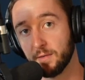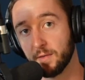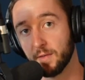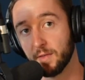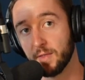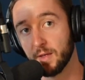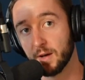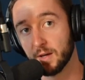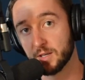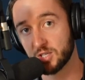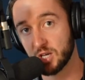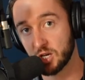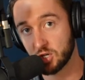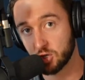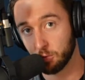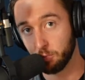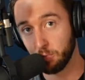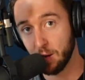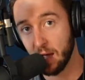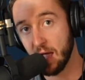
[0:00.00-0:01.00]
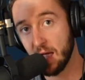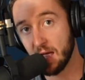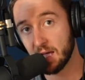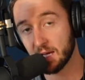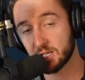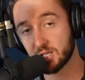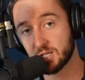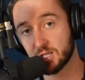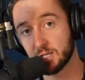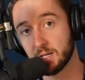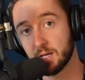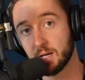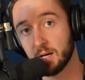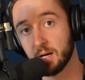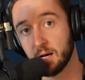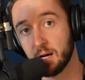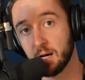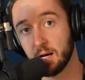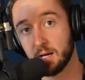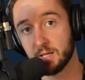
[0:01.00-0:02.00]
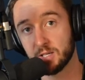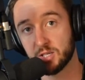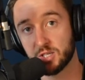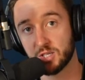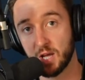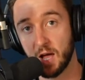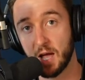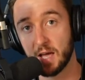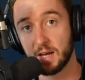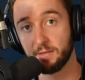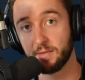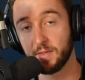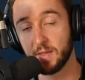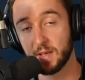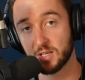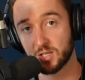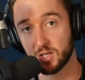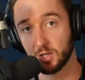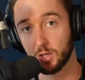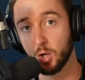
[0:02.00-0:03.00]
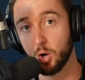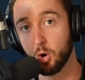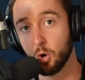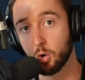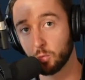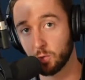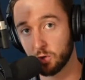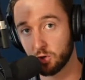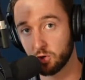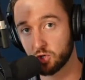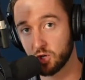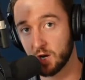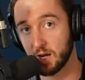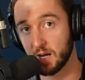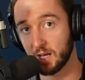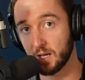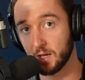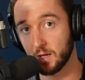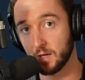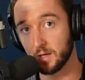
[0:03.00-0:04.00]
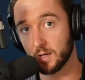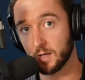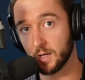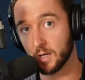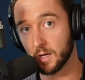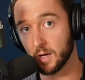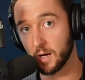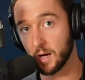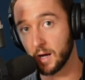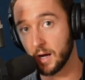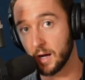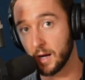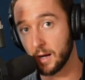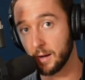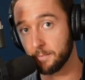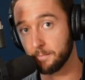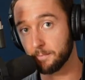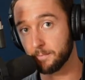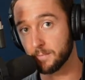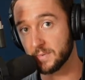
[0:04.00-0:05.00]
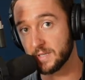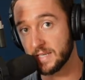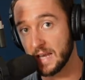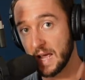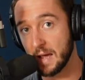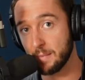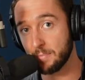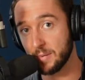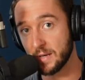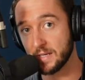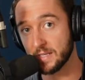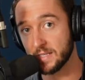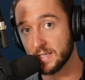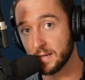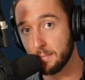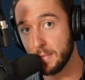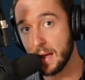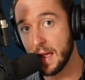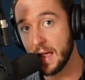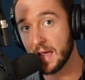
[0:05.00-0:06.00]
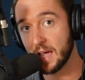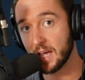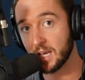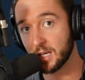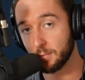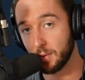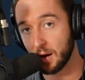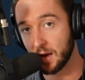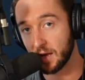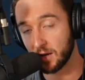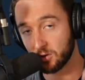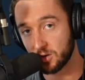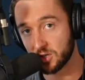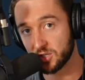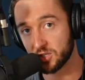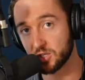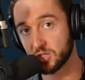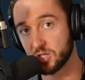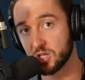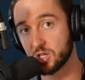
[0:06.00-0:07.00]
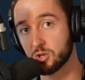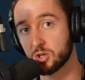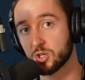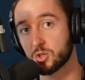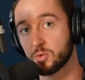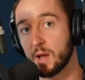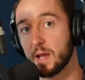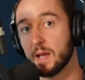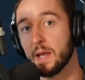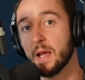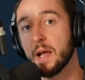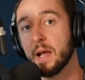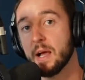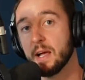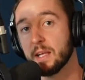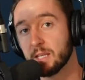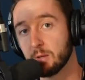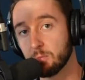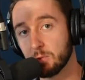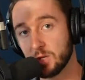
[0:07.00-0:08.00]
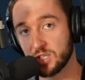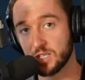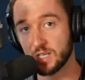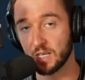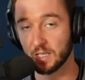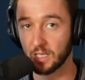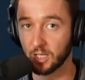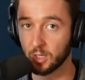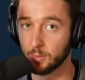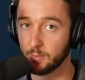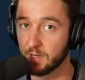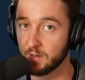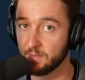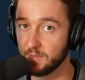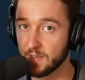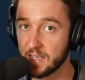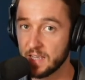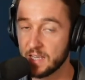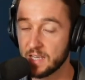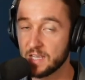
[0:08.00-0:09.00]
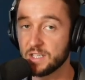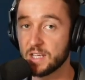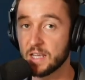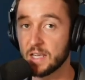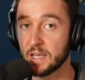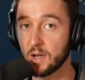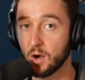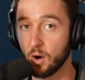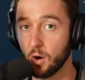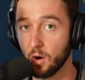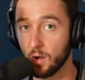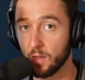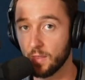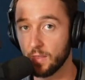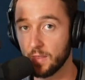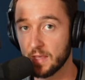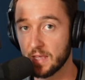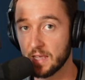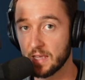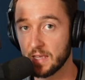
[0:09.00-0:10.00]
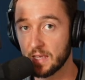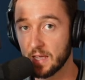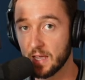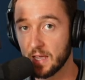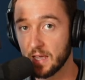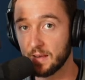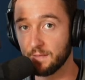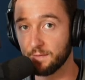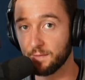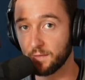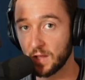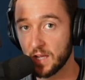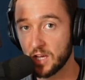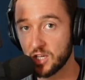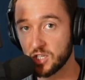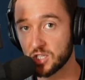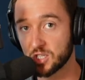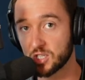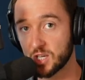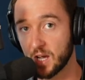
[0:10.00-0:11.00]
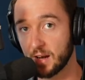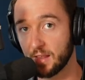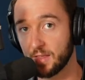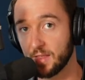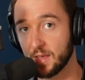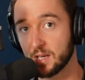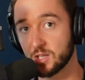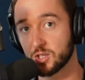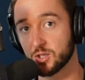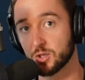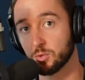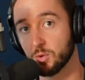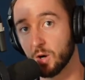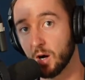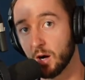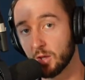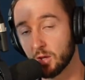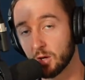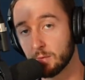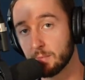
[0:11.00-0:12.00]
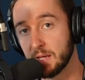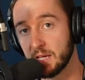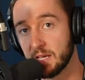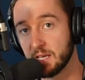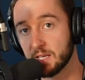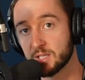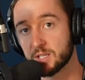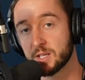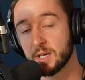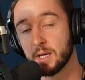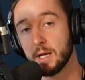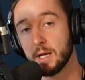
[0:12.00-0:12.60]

the central bank's side of things alone, where they're trying to dampen demand by increasing this interest rate, that we see a little bit of easing on the inflation side of things through other means,